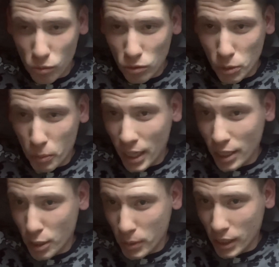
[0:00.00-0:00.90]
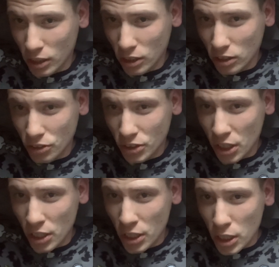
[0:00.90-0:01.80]
to pay the bills
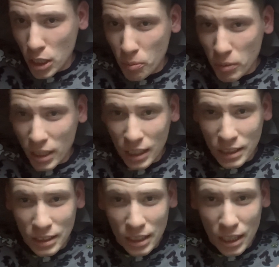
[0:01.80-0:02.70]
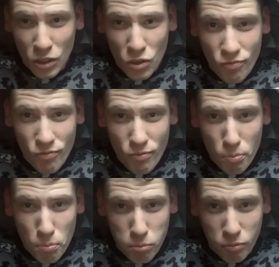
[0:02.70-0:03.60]
because they couldn't
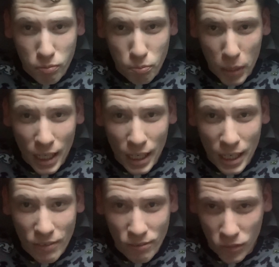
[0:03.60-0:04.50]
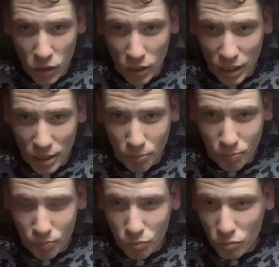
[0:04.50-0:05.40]
pay it fully.
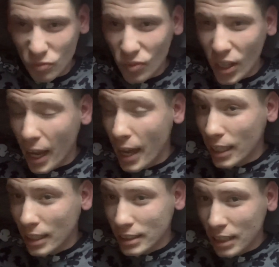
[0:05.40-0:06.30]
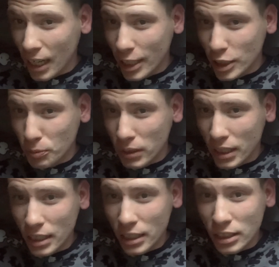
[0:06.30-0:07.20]
And it's nice
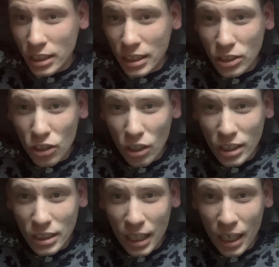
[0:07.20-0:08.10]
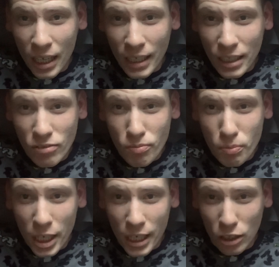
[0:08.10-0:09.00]
because it's not the sign of
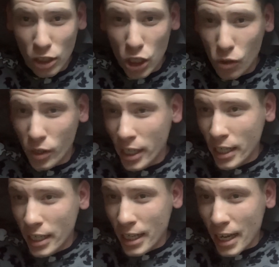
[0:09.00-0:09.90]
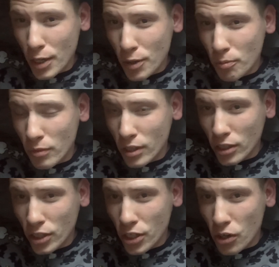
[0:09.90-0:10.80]
being alone. And,
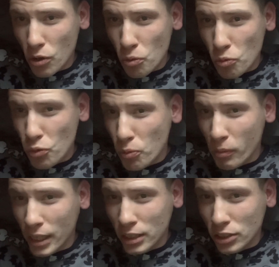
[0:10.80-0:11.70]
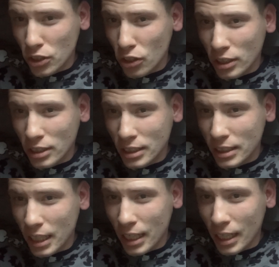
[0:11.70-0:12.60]
you know, roommates are not
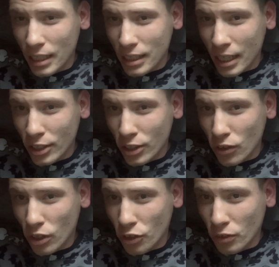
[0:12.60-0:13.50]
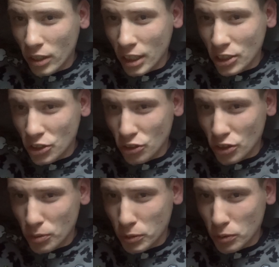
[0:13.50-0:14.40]
saying that you're in
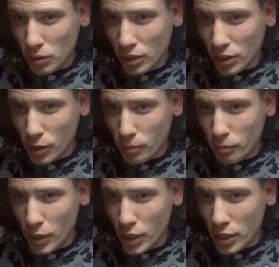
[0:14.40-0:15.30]
relationships with them